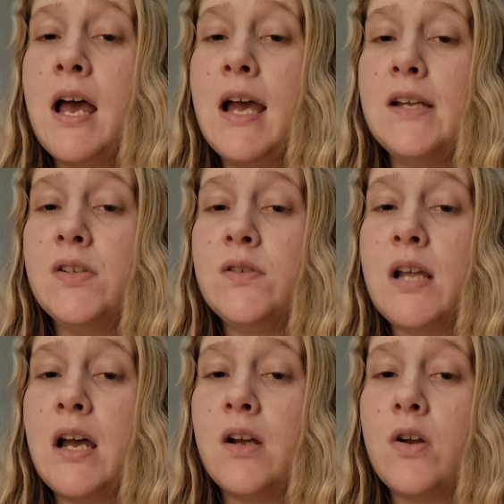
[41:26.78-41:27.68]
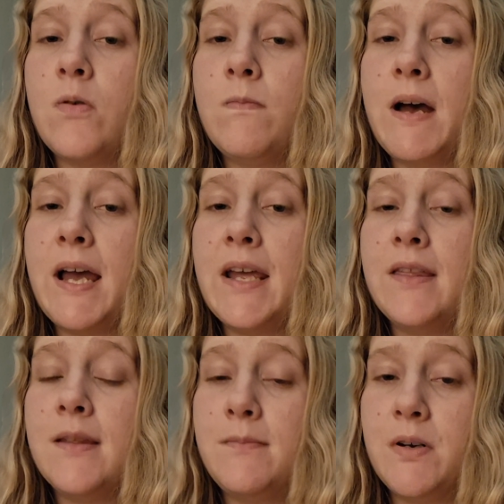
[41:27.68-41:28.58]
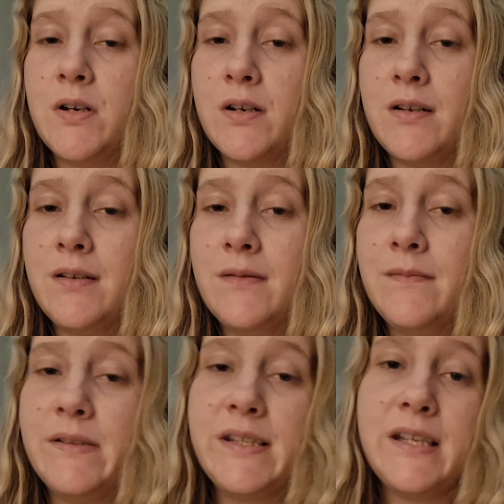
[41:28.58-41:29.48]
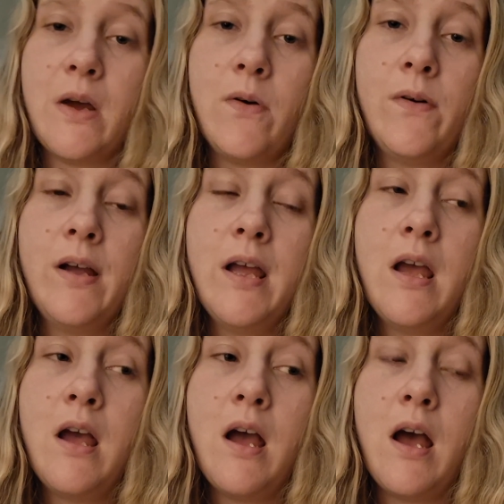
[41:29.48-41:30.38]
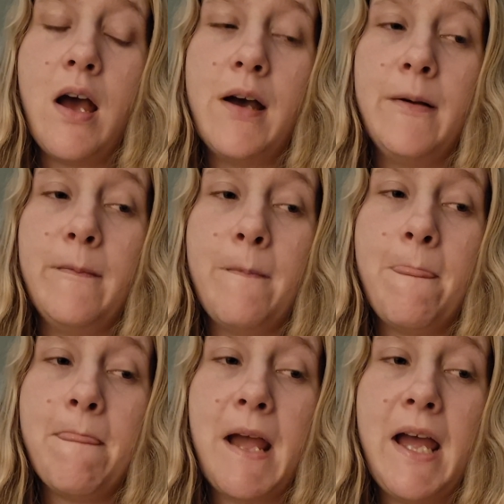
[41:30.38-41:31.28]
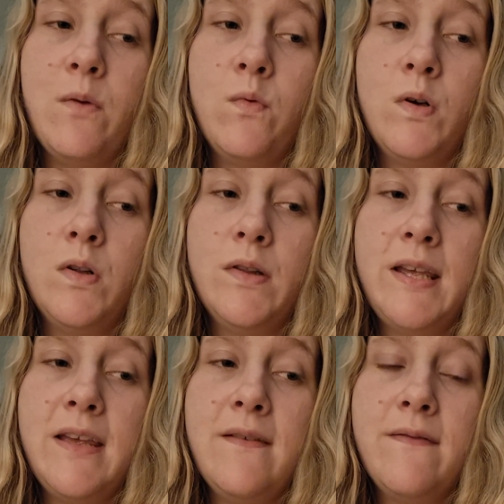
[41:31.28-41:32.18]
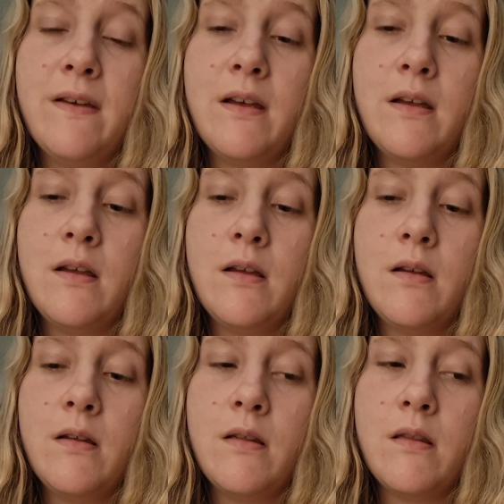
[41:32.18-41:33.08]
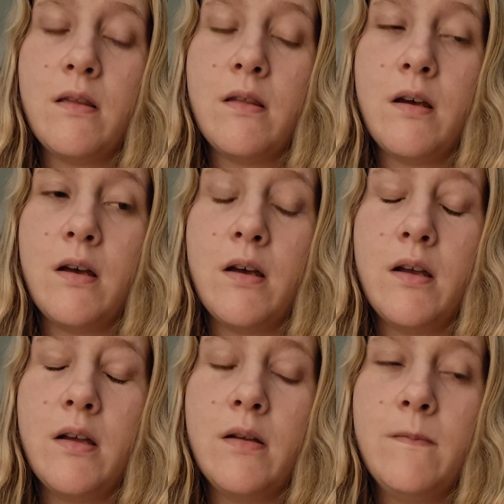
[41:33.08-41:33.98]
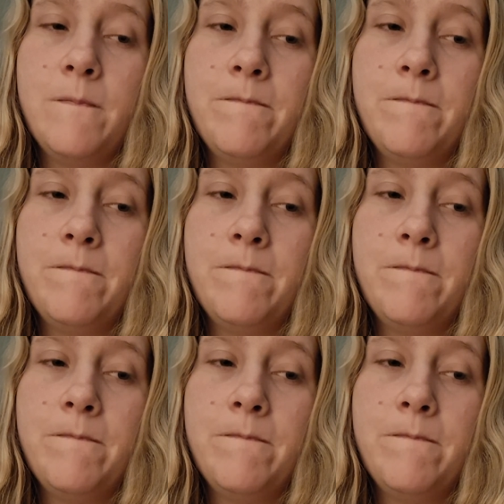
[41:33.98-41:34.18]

I do not go by the book. So, I will leave the